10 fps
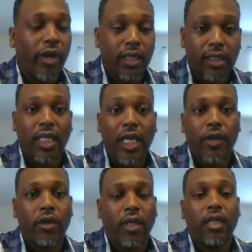greatness
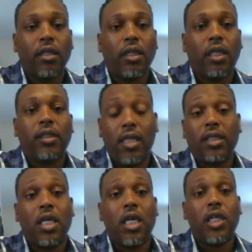here in
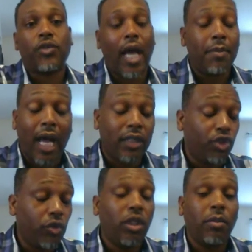this country. I
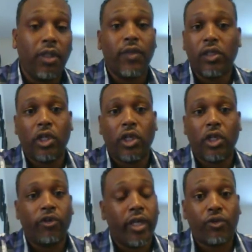truly believe this is
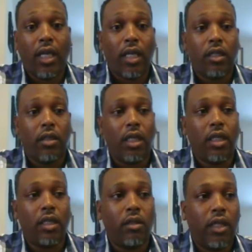a great
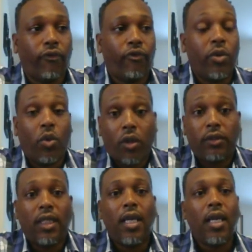in the free world.
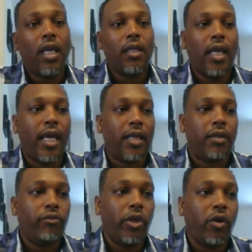That
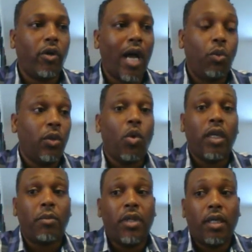I wouldn't
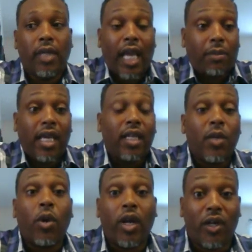want to be a black man
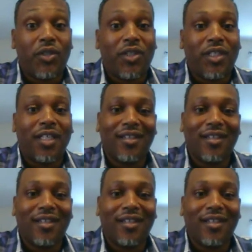anywhere else